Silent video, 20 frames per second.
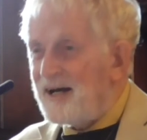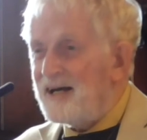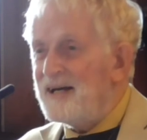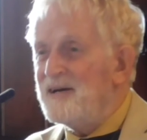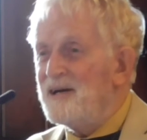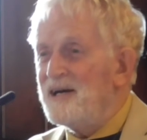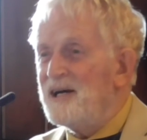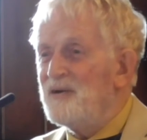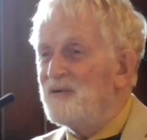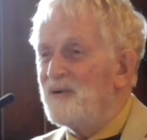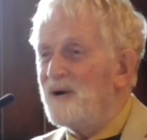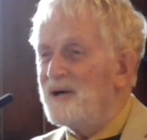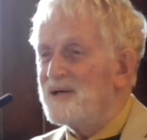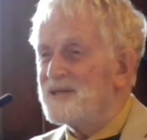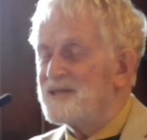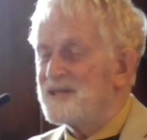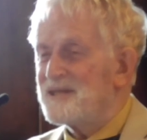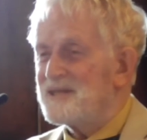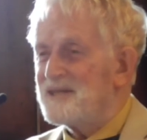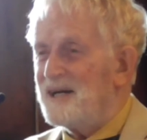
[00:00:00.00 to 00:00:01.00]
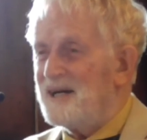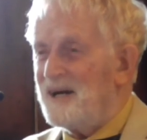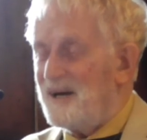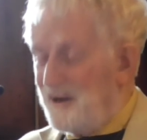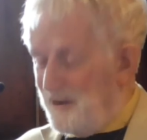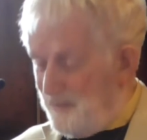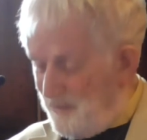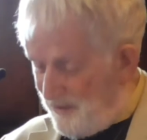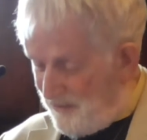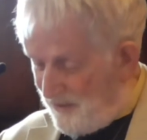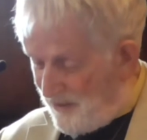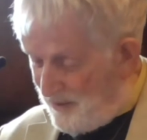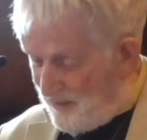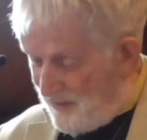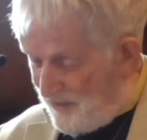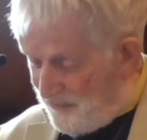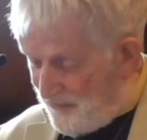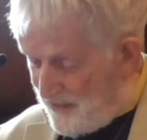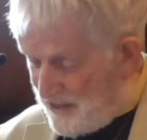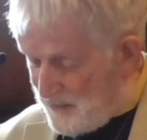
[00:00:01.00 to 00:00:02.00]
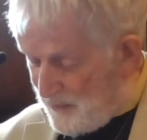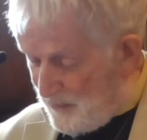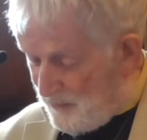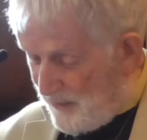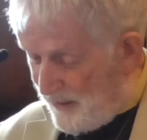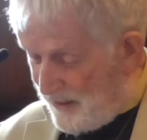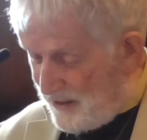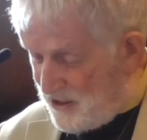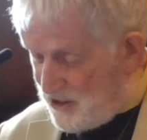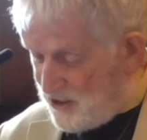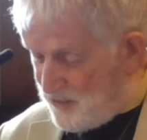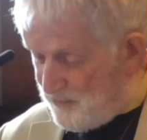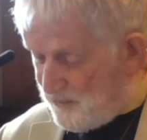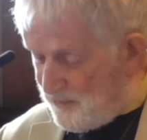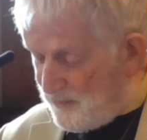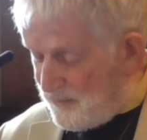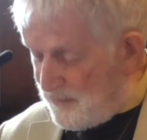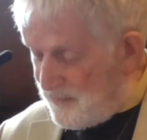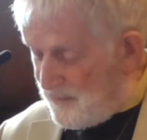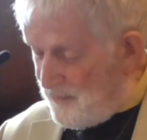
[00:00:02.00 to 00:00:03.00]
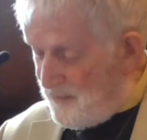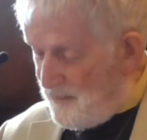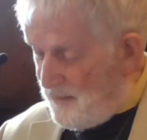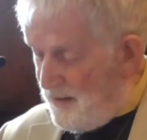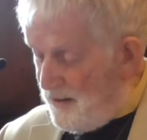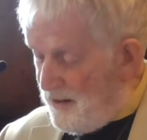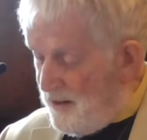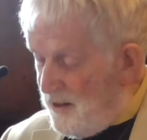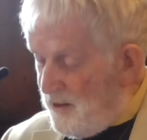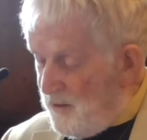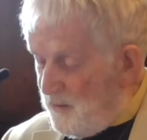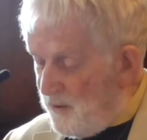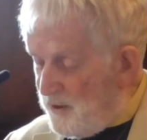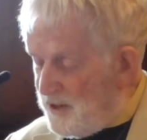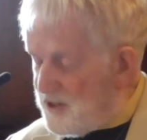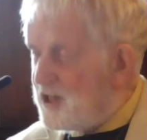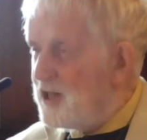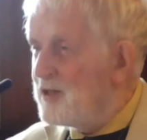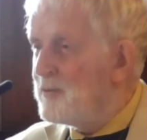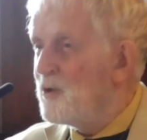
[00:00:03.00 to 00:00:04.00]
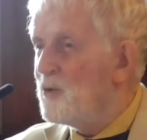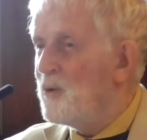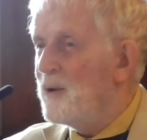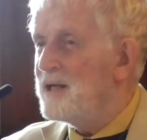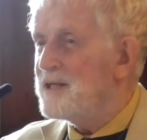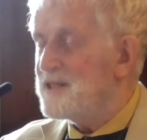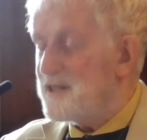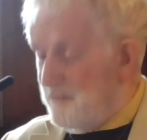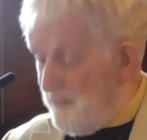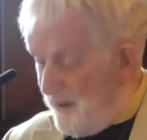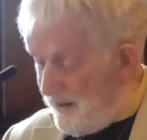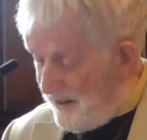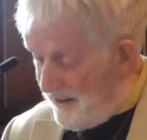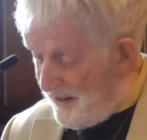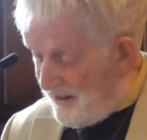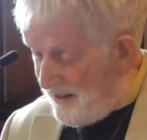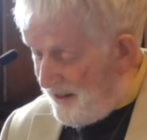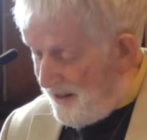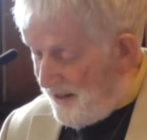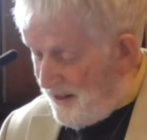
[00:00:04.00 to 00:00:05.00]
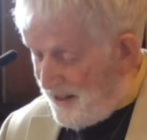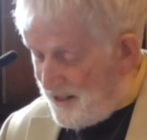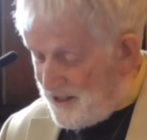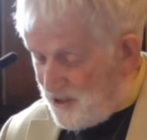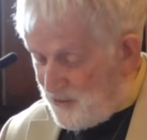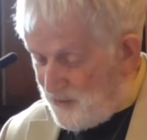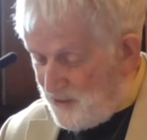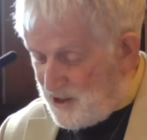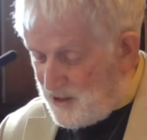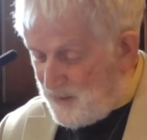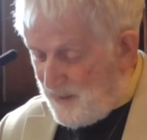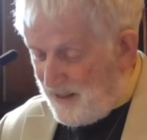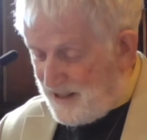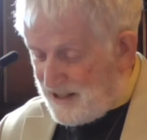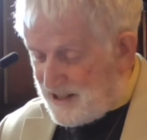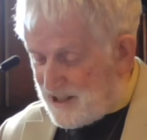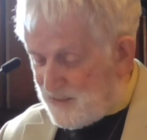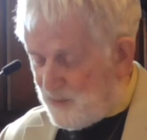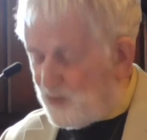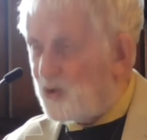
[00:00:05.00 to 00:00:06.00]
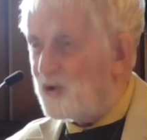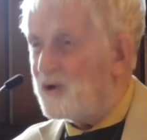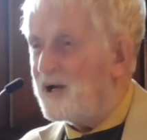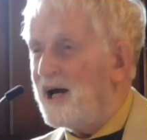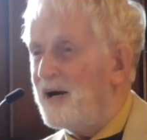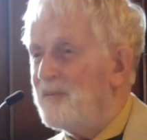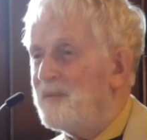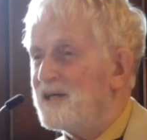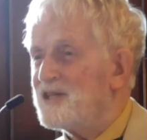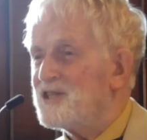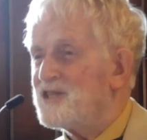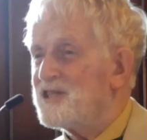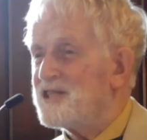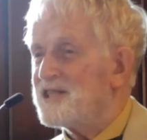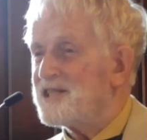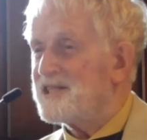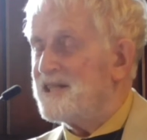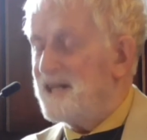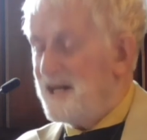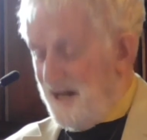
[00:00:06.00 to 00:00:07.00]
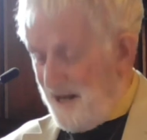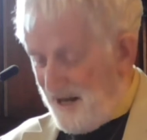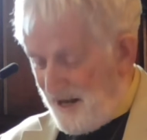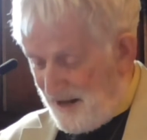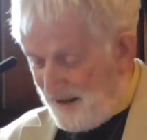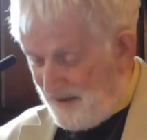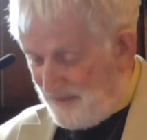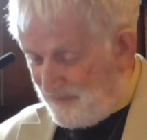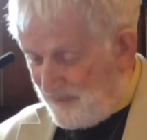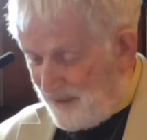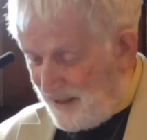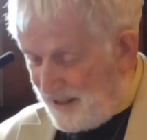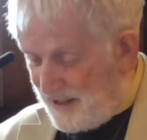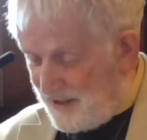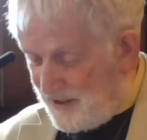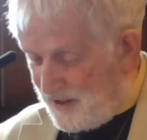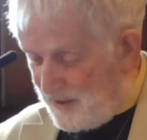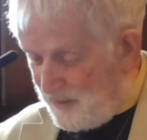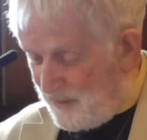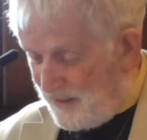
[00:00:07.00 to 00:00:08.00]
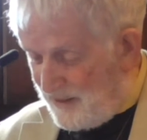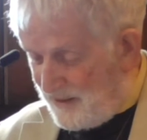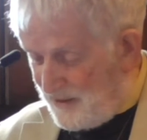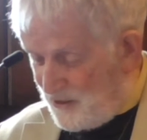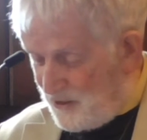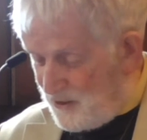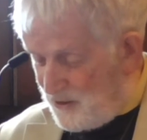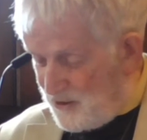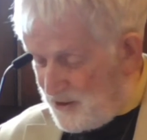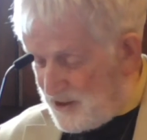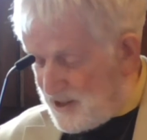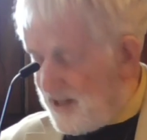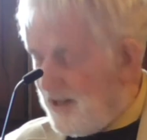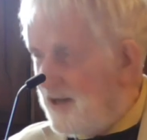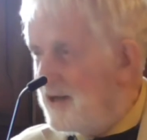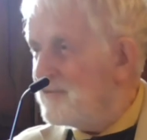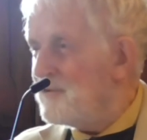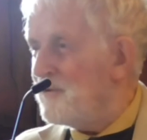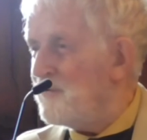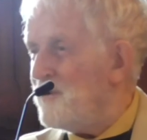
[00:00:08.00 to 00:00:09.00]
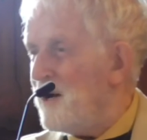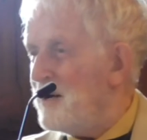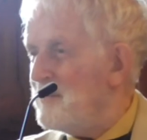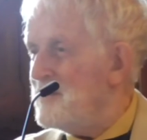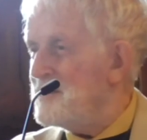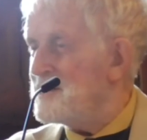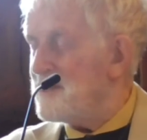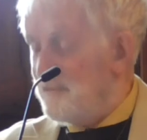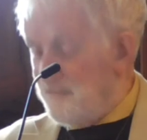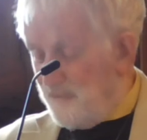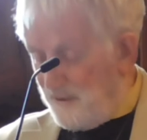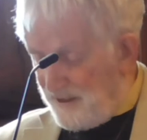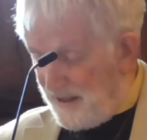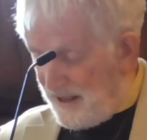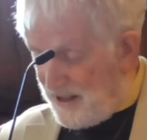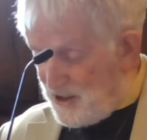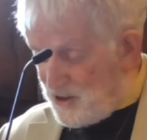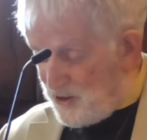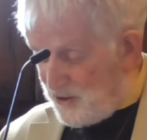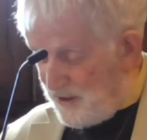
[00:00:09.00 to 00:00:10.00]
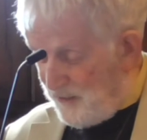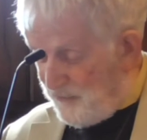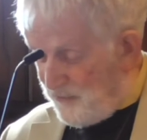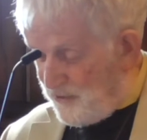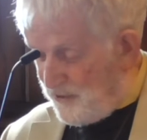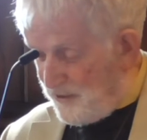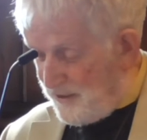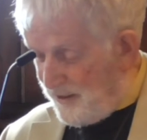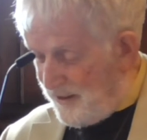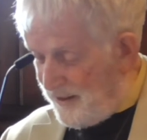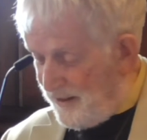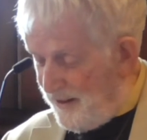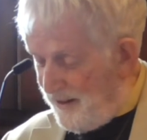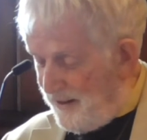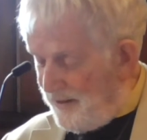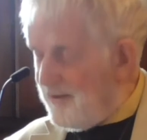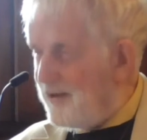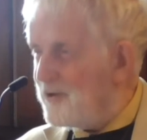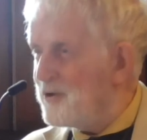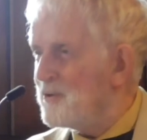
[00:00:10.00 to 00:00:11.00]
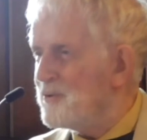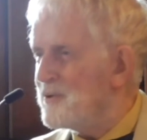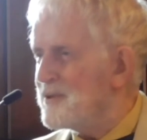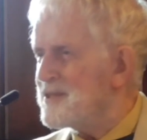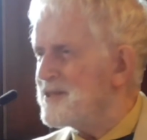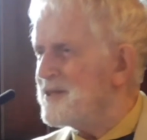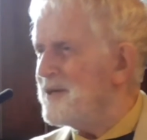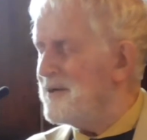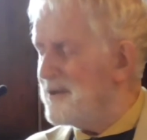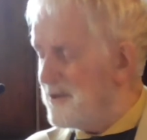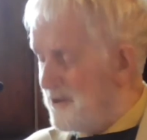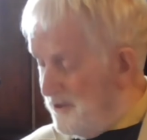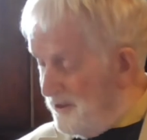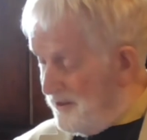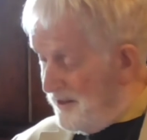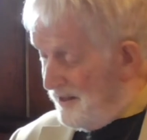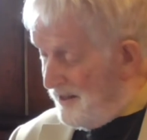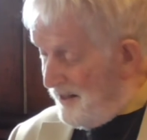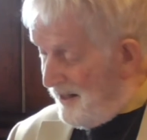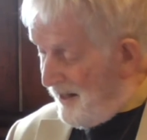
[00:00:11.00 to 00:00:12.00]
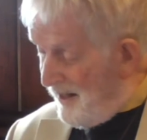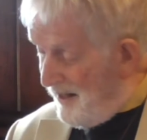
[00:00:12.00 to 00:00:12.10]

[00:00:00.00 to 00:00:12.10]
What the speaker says: he wrote on my Facebook page, "What a terrible waste of money. It's a rich man's sport. How much this money could have been used for families in financial difficulty." And I thought, well, so it could.